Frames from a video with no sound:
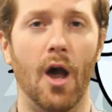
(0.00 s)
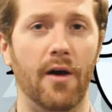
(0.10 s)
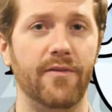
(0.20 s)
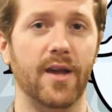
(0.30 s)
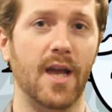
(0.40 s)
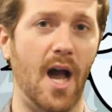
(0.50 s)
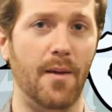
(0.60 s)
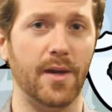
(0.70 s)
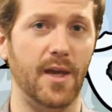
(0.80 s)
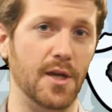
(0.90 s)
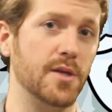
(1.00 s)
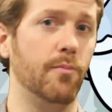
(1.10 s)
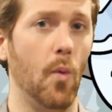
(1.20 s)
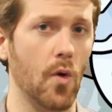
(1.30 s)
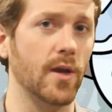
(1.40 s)
of the comic into
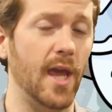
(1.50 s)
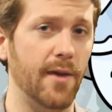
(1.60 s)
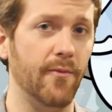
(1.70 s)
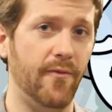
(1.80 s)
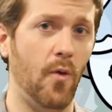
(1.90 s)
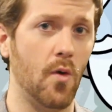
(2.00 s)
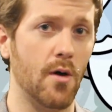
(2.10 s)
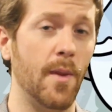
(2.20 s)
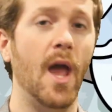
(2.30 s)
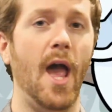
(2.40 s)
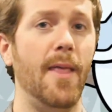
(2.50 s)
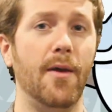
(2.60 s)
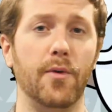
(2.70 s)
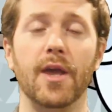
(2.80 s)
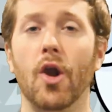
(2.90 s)
board game form, and that
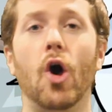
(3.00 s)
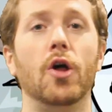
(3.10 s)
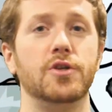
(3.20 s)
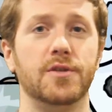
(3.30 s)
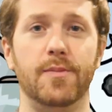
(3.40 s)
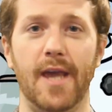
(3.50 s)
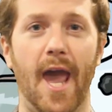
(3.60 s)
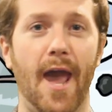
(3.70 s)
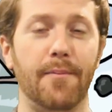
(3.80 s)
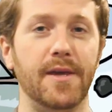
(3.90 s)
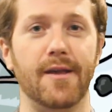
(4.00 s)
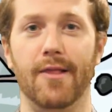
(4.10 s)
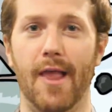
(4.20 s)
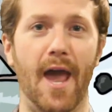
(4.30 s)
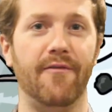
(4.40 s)
we can all just be happy and
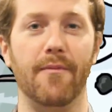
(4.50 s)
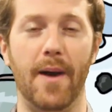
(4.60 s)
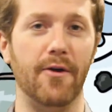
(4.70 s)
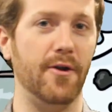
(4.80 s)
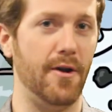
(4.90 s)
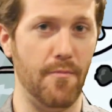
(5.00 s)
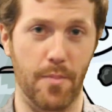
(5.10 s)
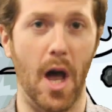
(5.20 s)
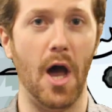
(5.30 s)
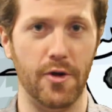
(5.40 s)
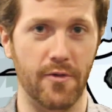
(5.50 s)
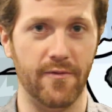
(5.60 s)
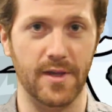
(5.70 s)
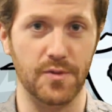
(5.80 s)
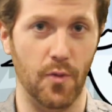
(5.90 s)
laugh about it and bond over
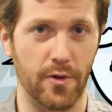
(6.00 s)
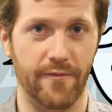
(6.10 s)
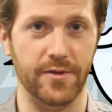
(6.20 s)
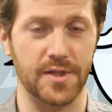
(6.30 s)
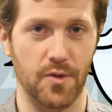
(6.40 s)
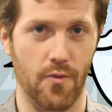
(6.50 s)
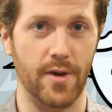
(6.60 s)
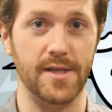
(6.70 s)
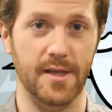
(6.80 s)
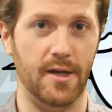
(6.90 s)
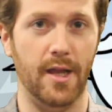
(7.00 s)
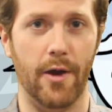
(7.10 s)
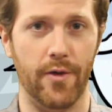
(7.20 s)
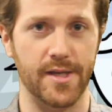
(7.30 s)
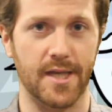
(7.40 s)
these wonderful stories and
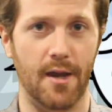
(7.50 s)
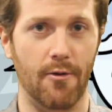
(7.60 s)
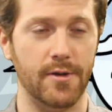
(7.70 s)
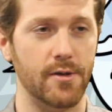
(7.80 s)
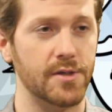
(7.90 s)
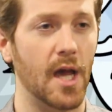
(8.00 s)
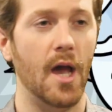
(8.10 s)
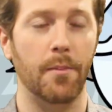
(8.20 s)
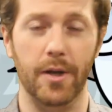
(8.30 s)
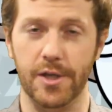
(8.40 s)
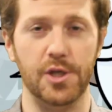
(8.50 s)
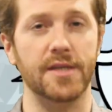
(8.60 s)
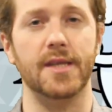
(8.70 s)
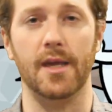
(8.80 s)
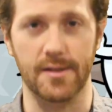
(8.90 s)
hilarious characters. But it
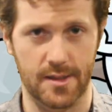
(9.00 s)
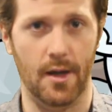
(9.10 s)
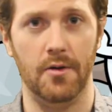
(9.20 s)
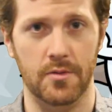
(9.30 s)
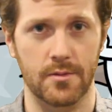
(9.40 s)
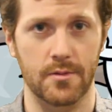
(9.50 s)
just ain't so.